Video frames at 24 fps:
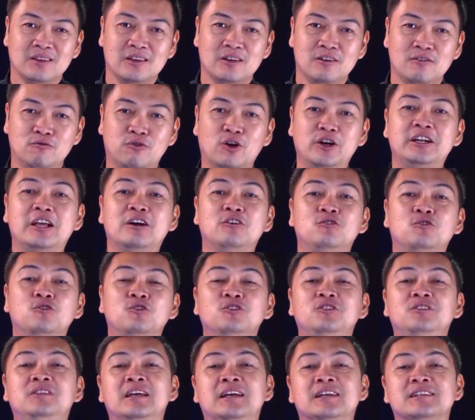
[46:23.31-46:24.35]
for the
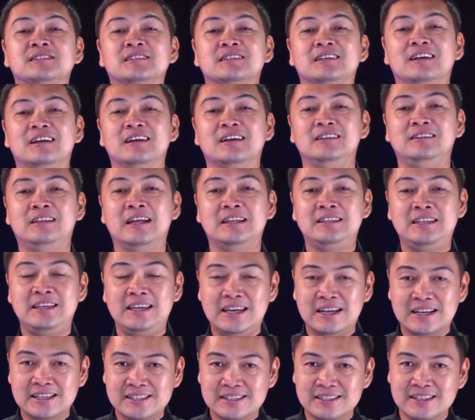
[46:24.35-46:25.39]
goodness that He
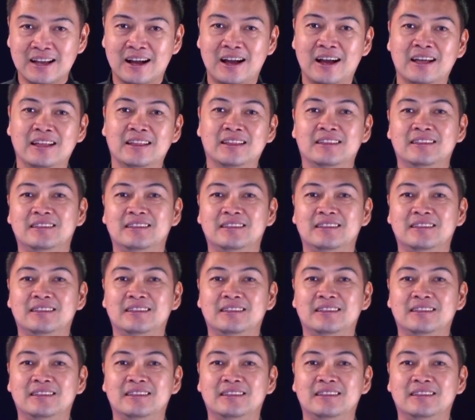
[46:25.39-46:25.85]
has done.